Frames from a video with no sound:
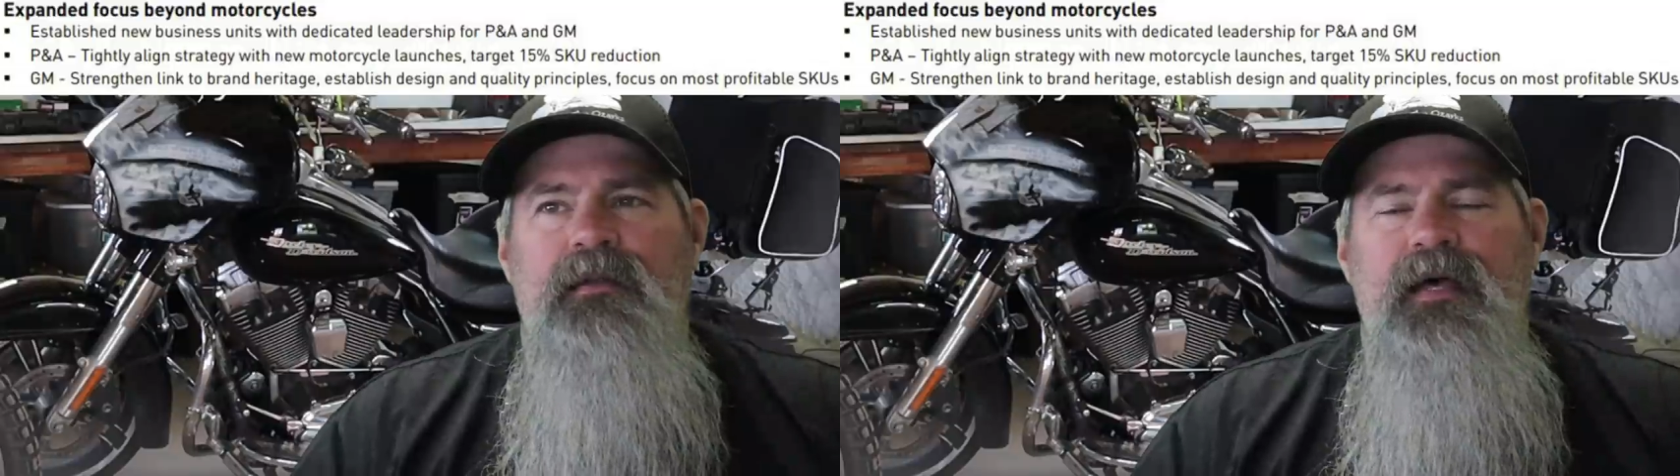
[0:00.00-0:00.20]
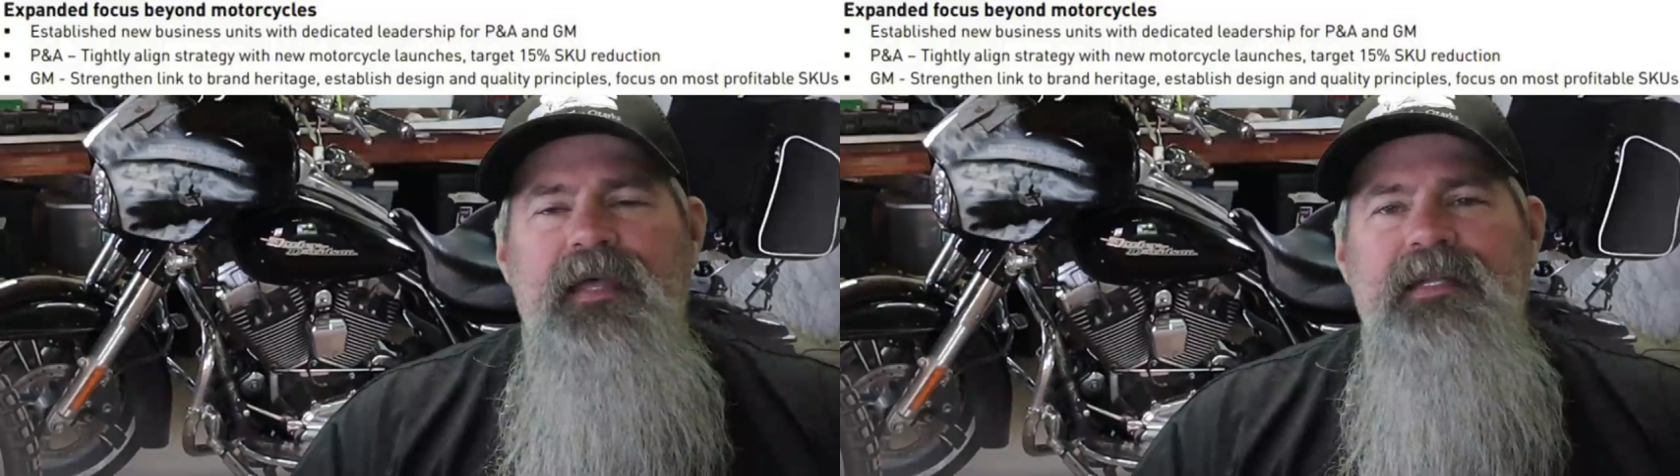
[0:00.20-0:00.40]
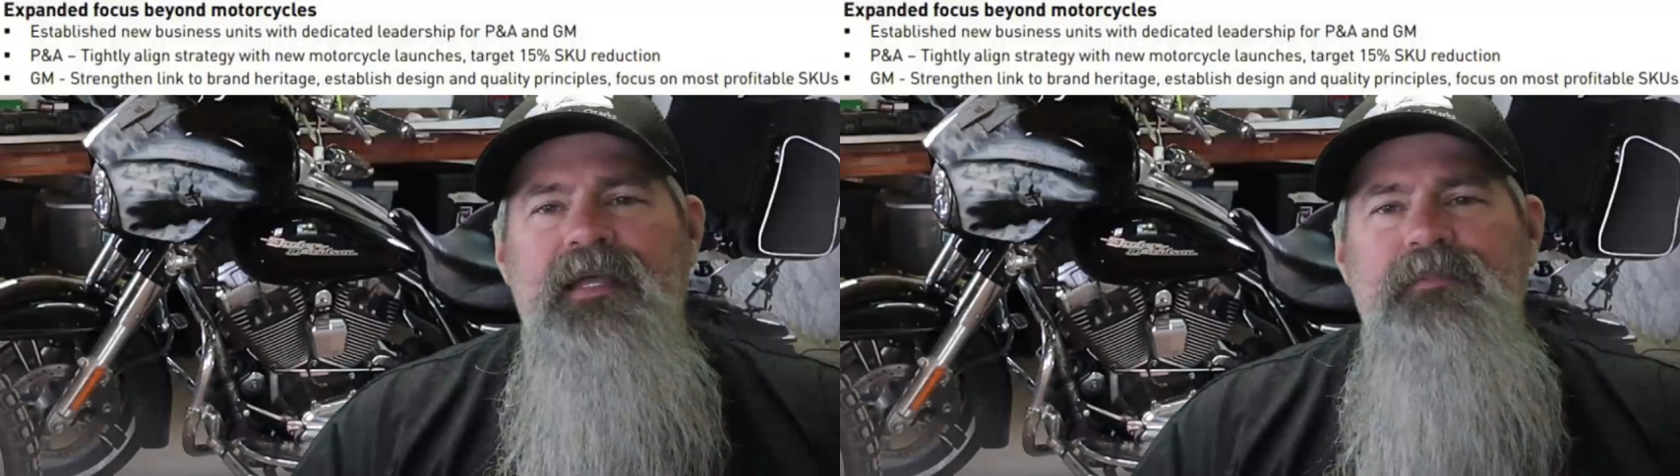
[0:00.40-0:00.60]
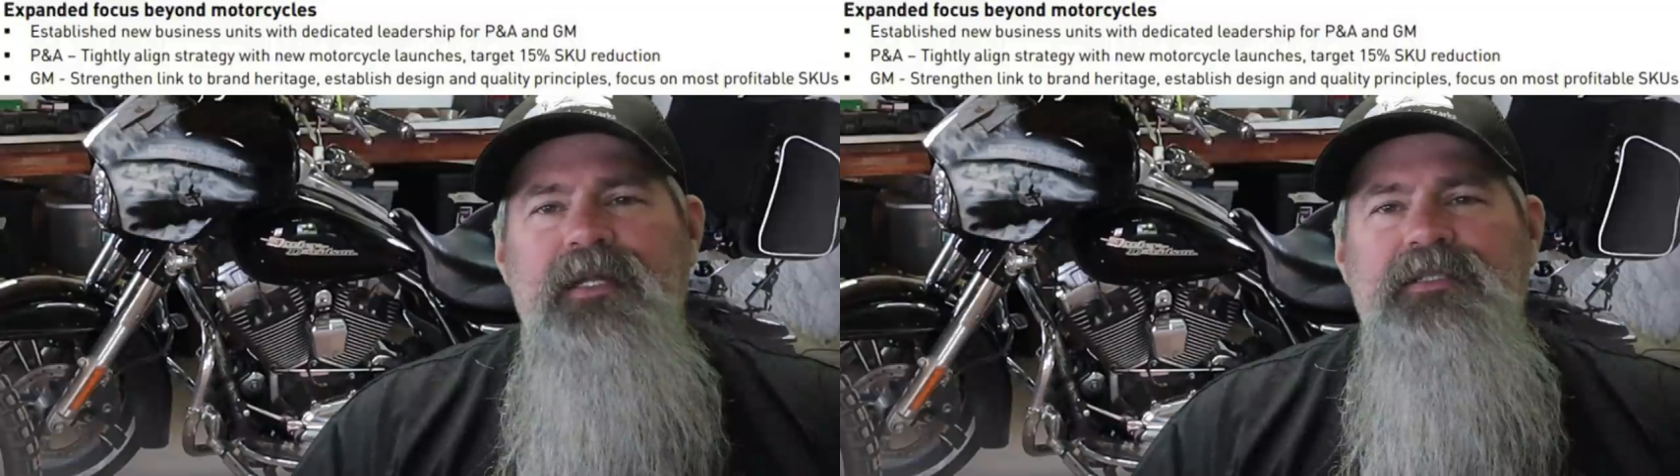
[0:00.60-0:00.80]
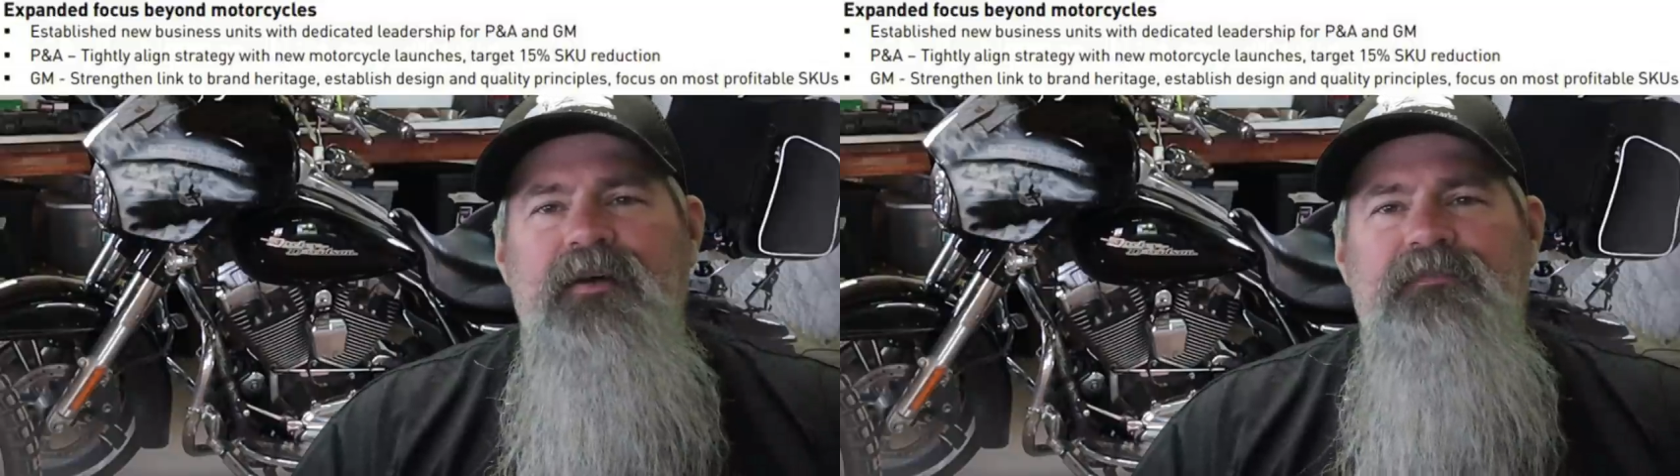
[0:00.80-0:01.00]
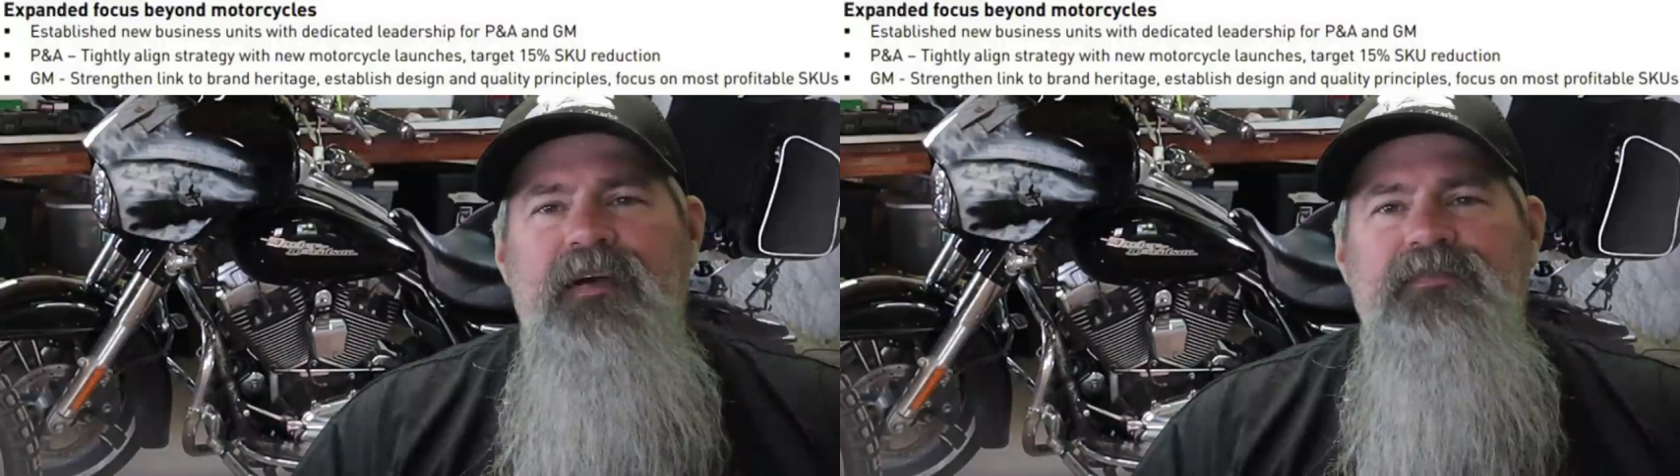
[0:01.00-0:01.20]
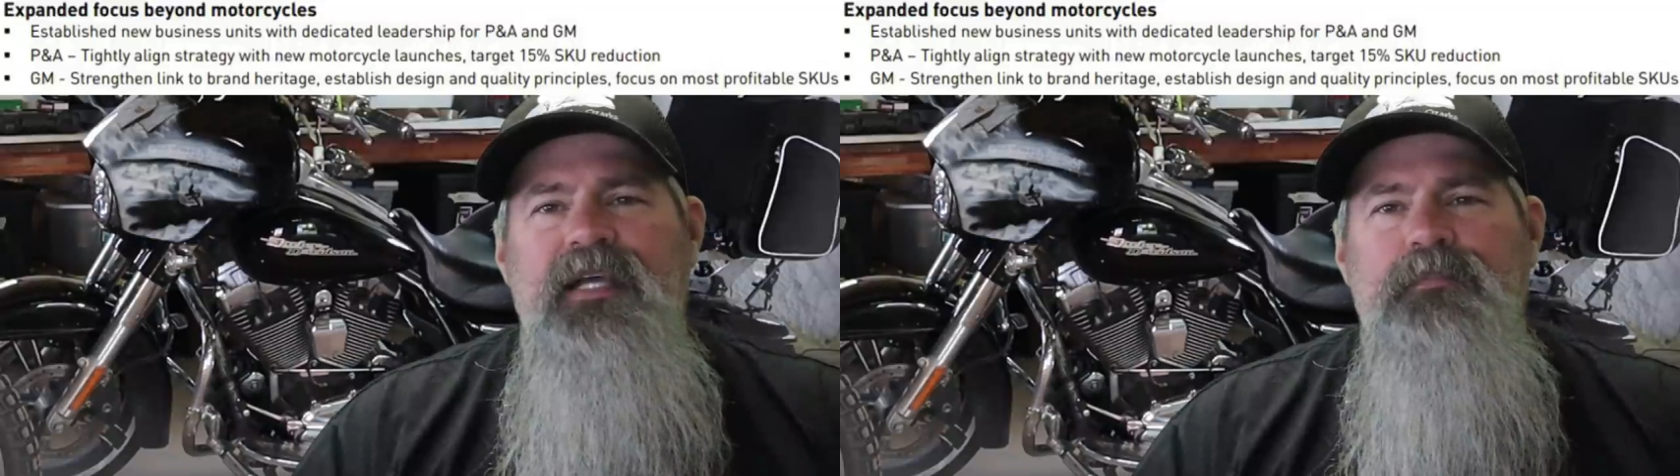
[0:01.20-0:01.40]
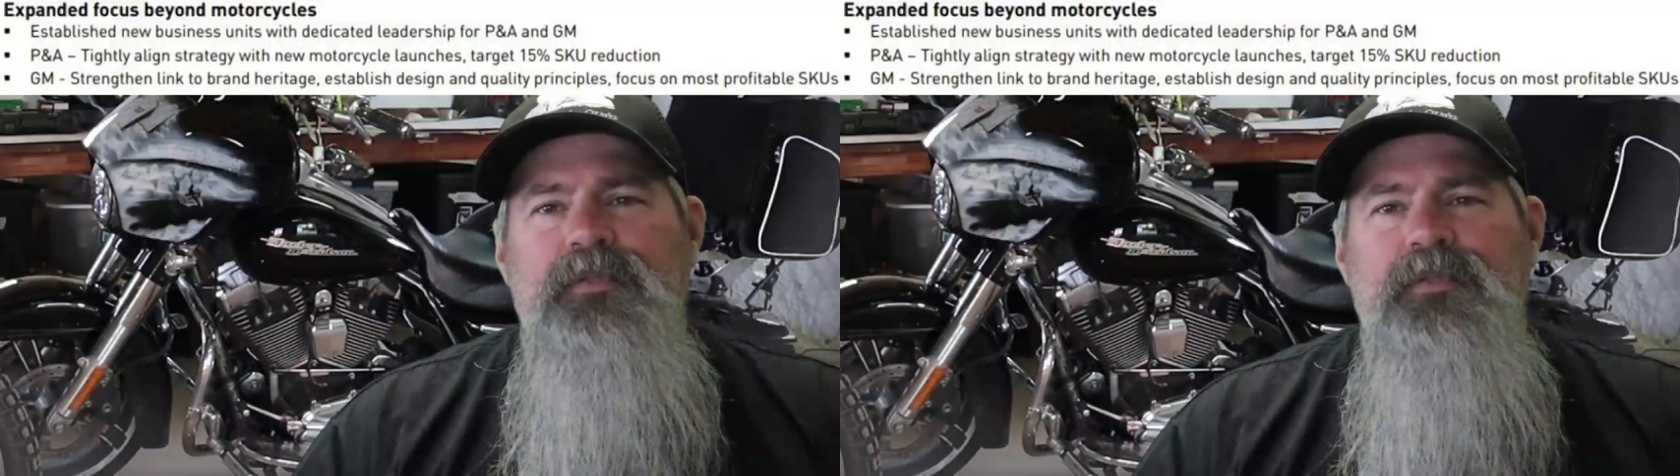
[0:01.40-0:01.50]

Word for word: Now they did mention a 15%